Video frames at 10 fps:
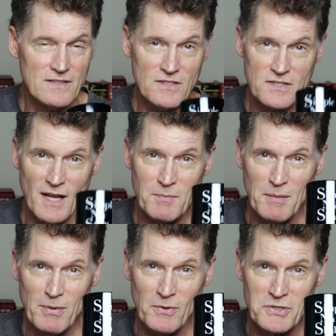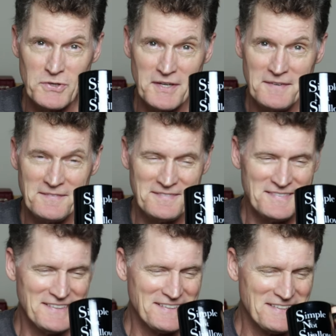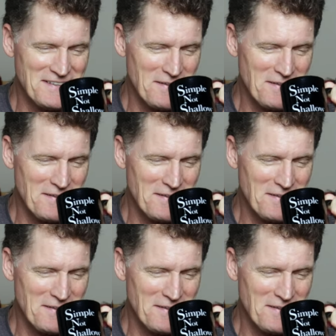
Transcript: Just like my poetry. Mm.